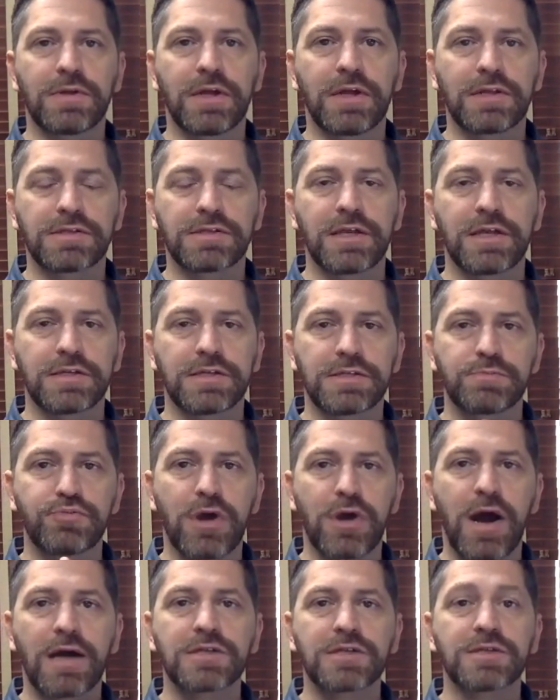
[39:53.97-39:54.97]
it's
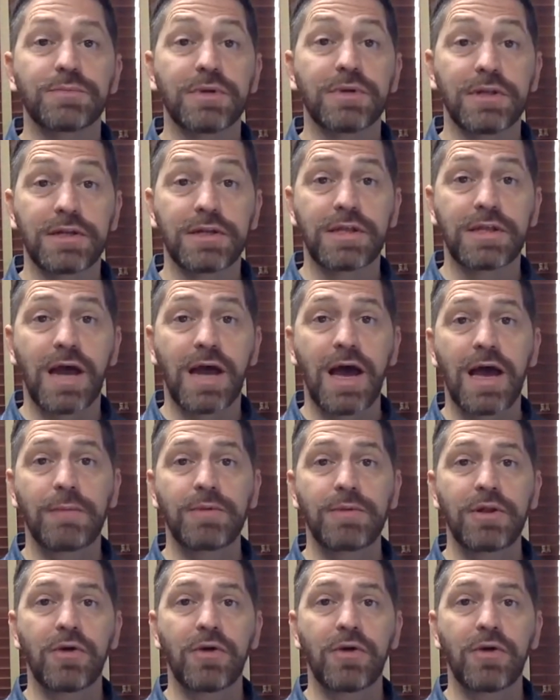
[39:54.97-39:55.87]
proximal in time.